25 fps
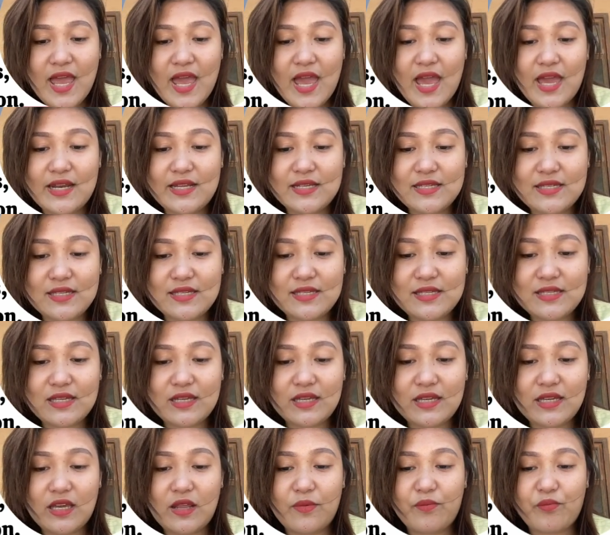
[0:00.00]
and
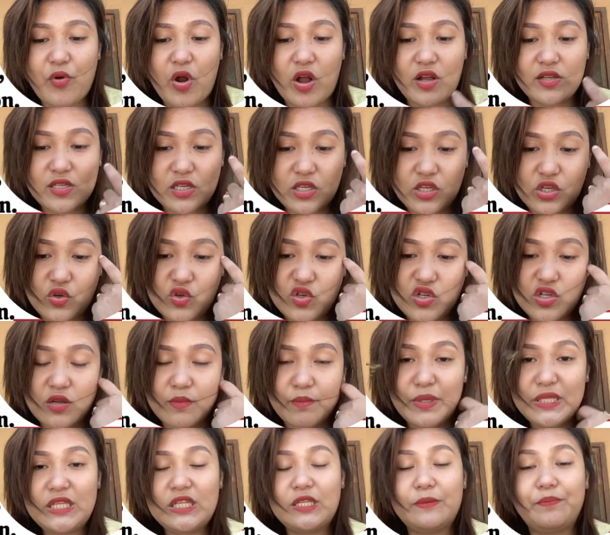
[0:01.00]
assisting in prosecution.
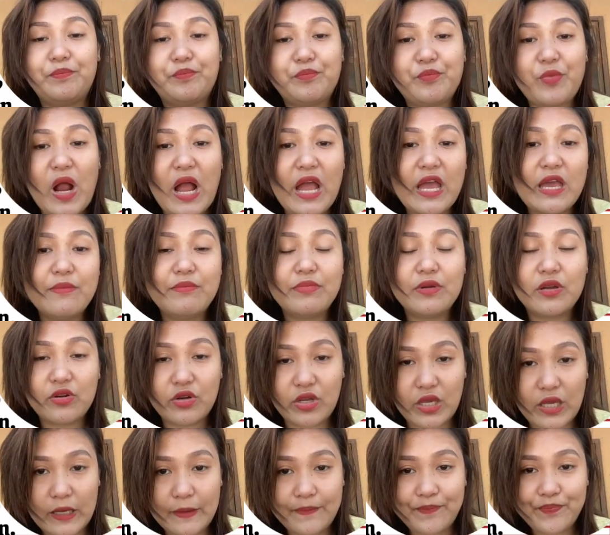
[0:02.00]
But the
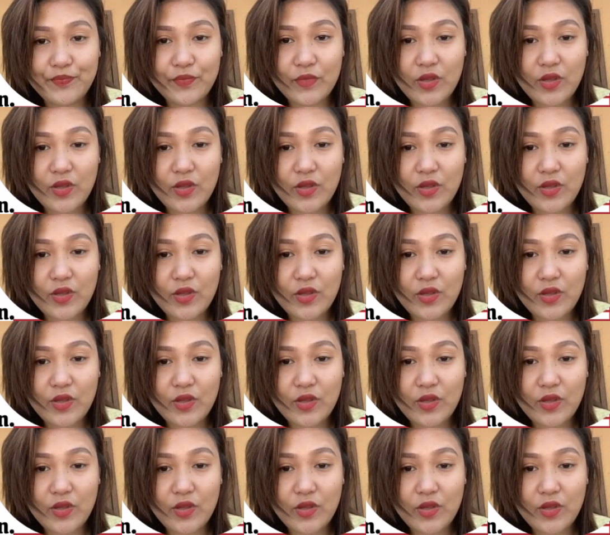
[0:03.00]
primary